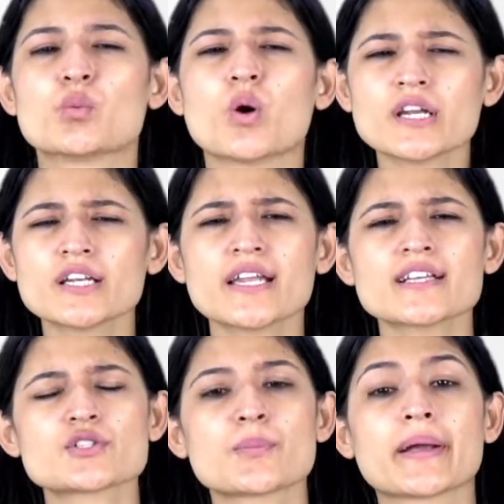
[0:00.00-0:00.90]
what it
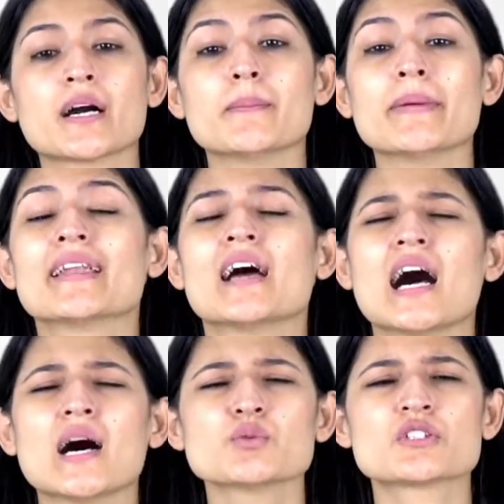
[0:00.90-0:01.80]
takes to become an
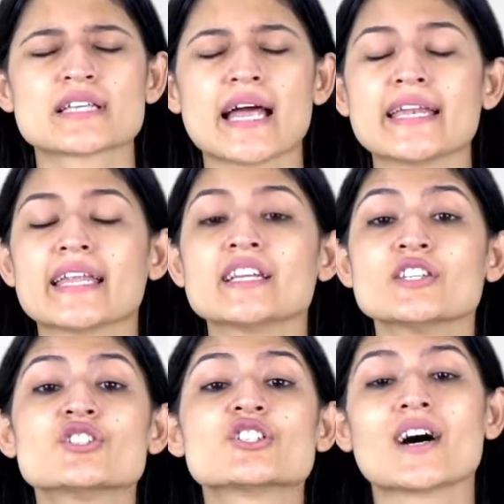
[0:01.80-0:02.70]
outstanding
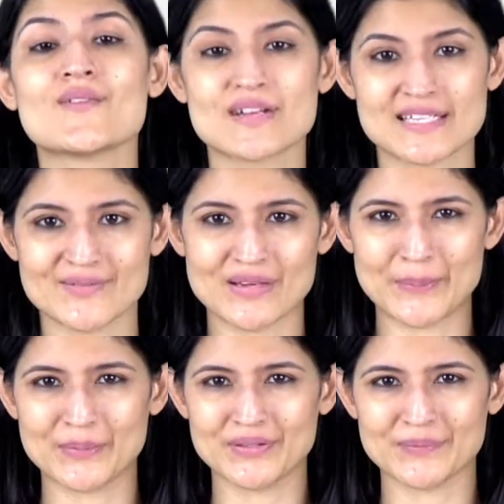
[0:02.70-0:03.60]
Java
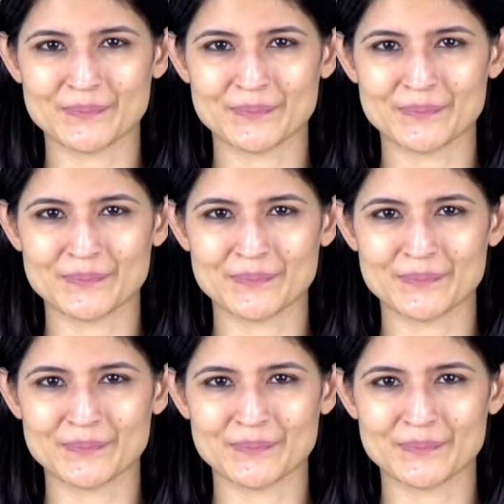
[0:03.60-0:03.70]
developer.